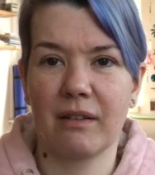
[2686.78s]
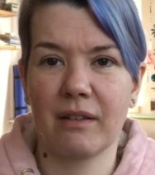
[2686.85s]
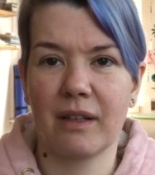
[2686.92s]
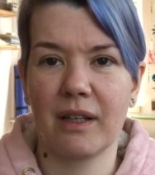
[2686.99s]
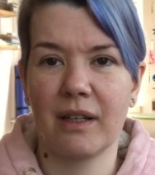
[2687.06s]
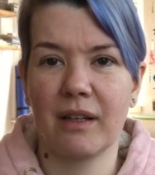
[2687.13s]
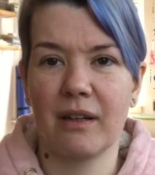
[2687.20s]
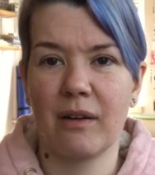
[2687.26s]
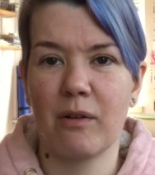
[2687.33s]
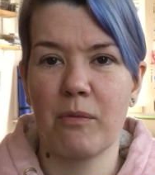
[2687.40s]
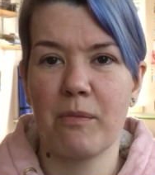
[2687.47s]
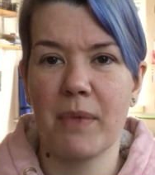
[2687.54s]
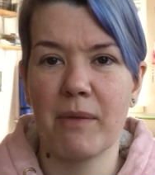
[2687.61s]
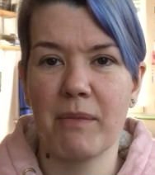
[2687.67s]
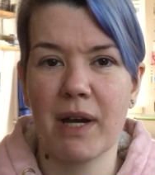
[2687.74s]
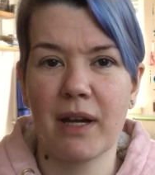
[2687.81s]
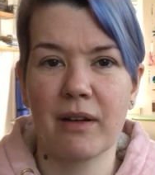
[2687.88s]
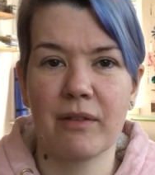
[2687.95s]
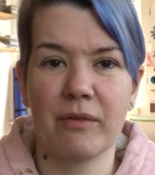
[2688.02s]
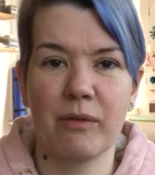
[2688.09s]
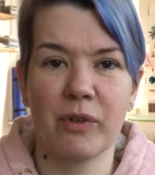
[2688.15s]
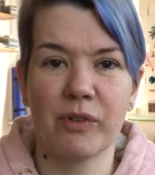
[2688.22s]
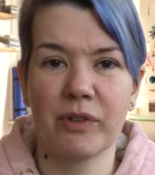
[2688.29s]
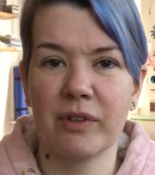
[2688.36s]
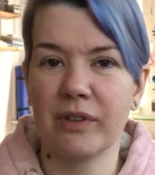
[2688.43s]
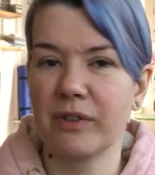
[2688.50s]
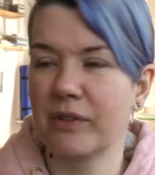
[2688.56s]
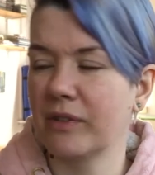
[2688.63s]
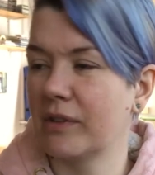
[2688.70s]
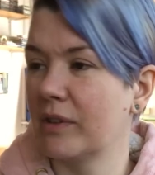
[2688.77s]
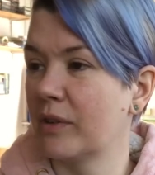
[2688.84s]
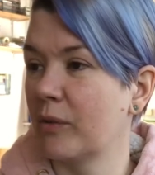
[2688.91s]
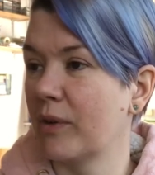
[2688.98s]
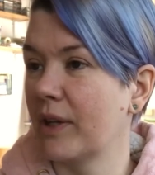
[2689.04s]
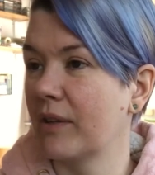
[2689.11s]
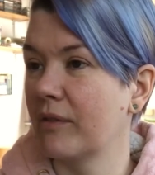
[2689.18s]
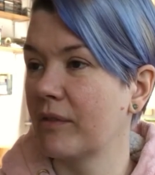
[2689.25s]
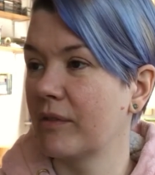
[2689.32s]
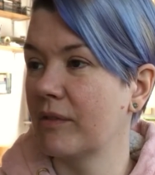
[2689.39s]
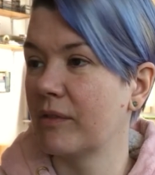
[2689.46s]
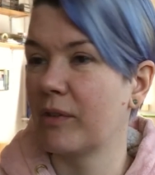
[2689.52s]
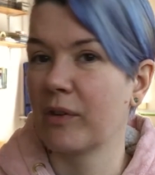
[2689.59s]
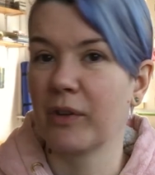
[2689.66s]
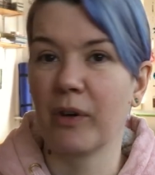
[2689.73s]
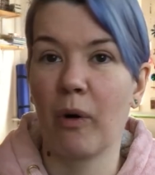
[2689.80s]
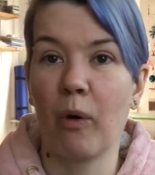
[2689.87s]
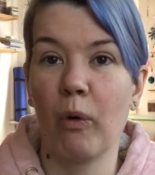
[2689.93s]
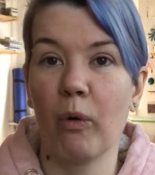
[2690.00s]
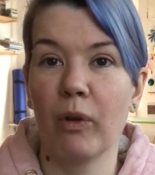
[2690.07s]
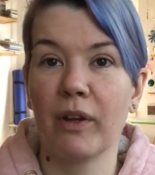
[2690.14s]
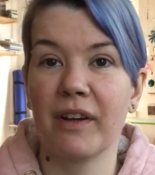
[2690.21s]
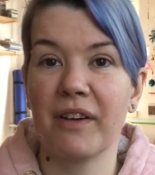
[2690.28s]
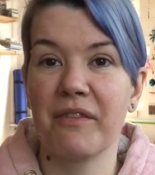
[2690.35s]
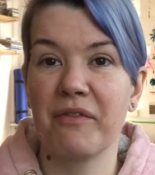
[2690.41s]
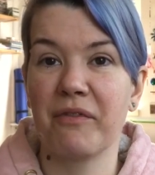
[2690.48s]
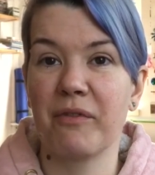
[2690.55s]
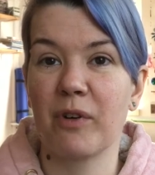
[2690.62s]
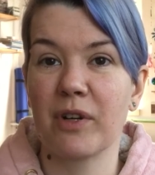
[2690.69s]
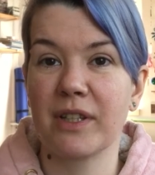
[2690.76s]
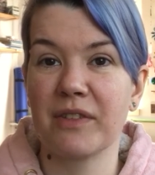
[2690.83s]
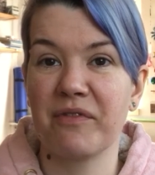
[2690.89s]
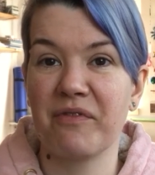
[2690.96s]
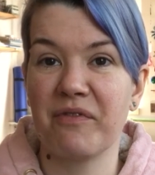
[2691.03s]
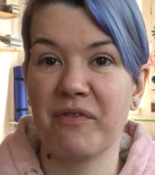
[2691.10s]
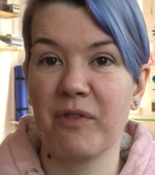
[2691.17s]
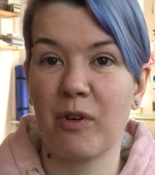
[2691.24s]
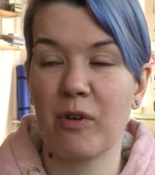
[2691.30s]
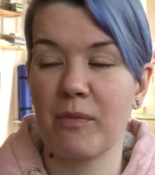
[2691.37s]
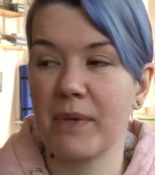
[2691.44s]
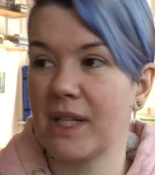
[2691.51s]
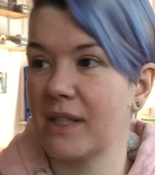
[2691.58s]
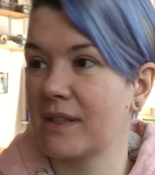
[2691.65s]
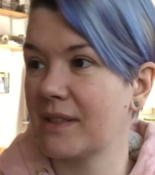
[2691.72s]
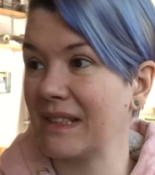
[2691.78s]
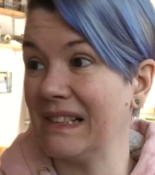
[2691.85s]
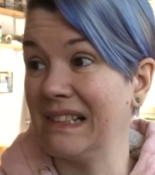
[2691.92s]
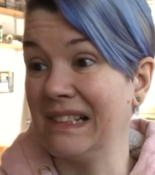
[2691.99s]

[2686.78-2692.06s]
Okay, I hope my mic wasn't annoying for the whole 44 minutes.